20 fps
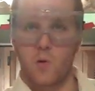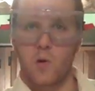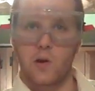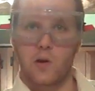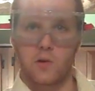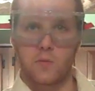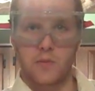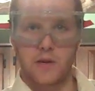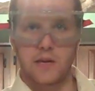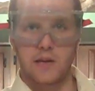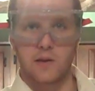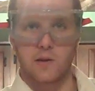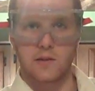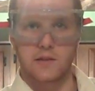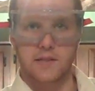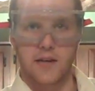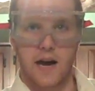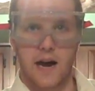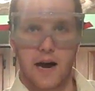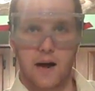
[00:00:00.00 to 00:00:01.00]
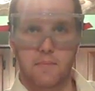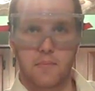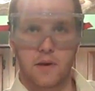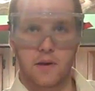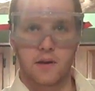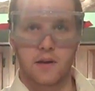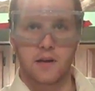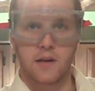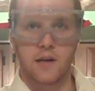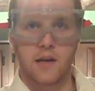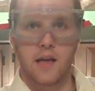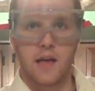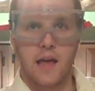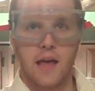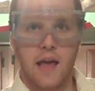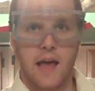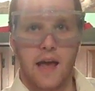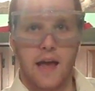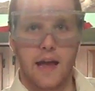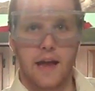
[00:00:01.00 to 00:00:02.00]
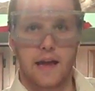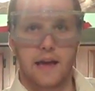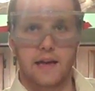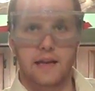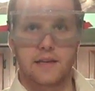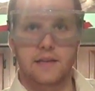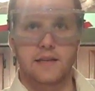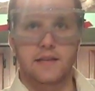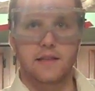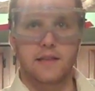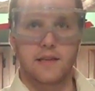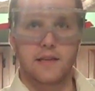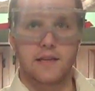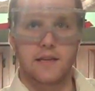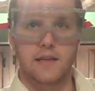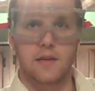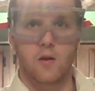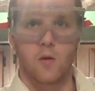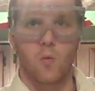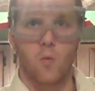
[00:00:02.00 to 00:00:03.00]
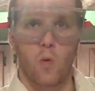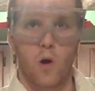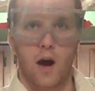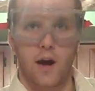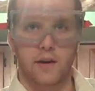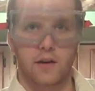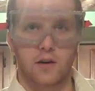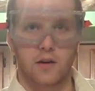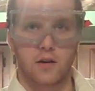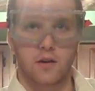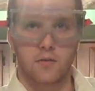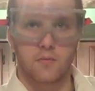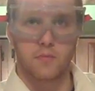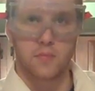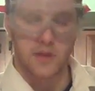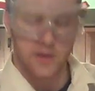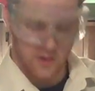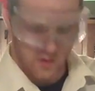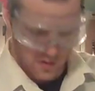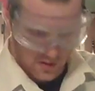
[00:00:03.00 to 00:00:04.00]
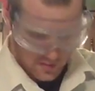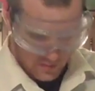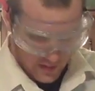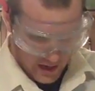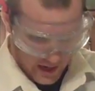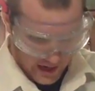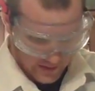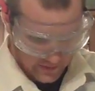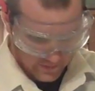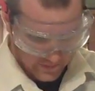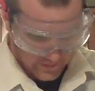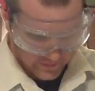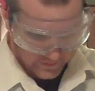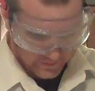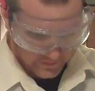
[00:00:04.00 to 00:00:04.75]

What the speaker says: The oil being on top and the water being on the bottom.